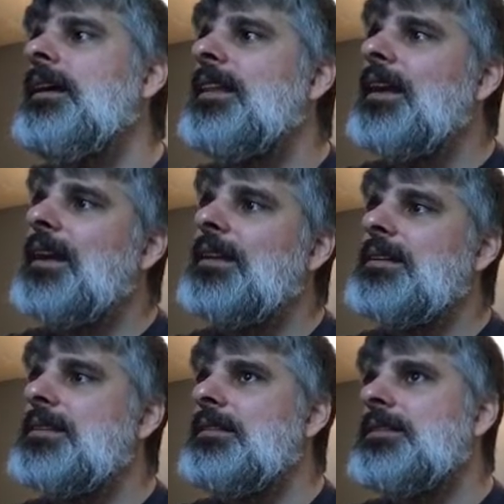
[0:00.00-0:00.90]
Yeah, and then I got
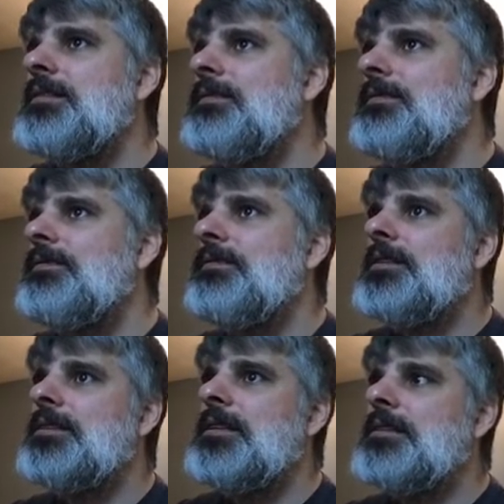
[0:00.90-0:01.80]
a series of
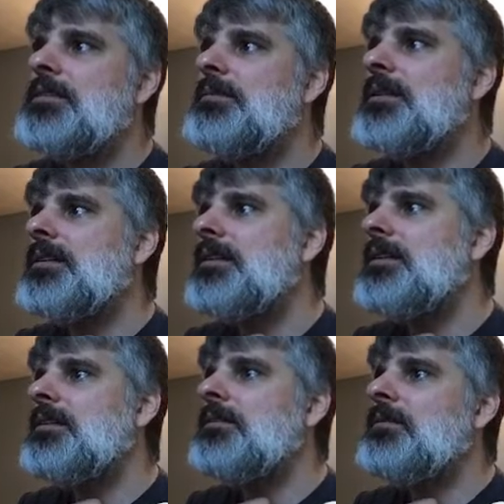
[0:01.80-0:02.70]
decisions whether to
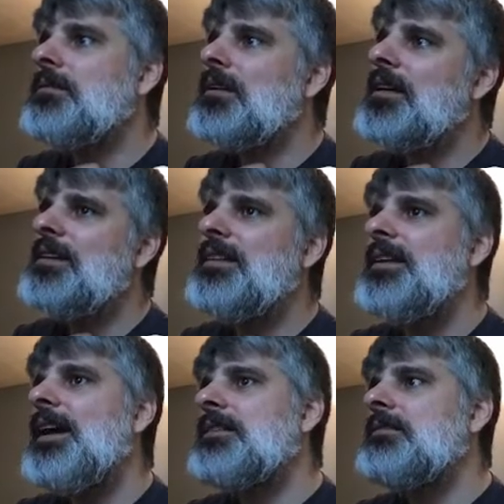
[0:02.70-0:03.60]
hit loose. Okay, I did
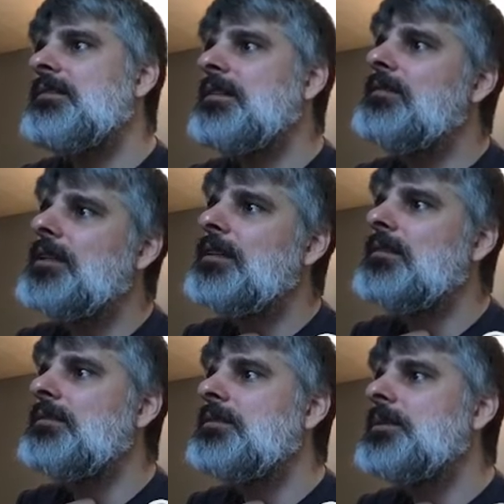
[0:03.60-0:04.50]
the natural thing of
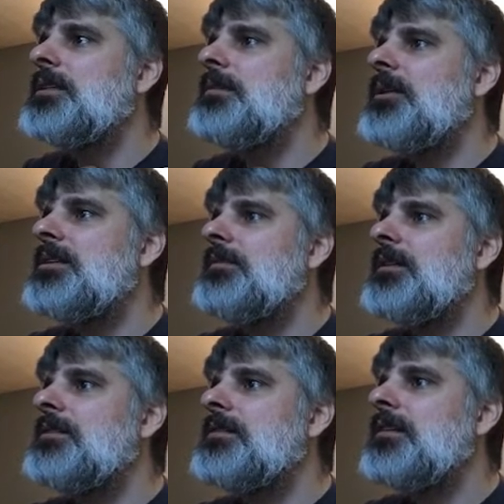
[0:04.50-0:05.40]
hitting loose, but there's a bunch of
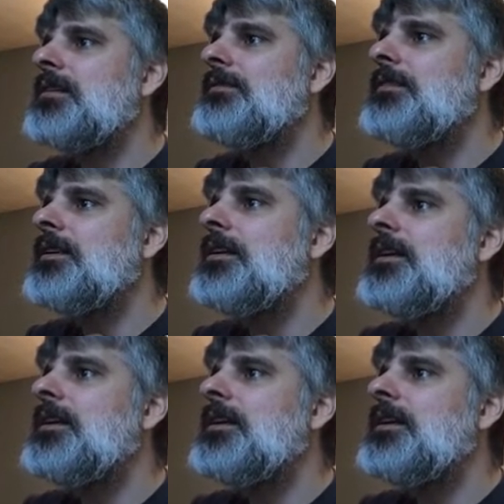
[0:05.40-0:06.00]
other stuff.